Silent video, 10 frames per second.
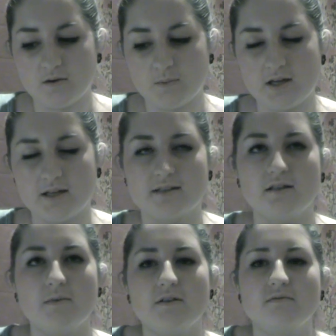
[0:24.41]
Well, like,
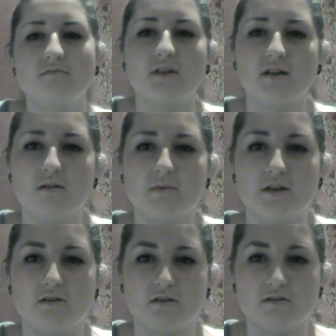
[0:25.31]
they're
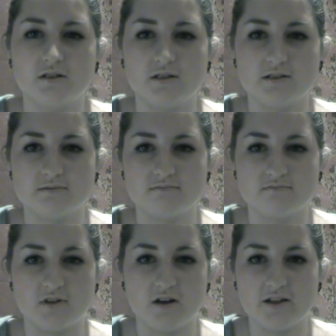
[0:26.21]
not all
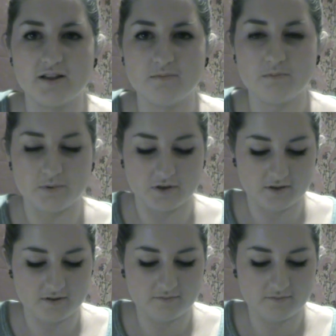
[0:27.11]
of them, but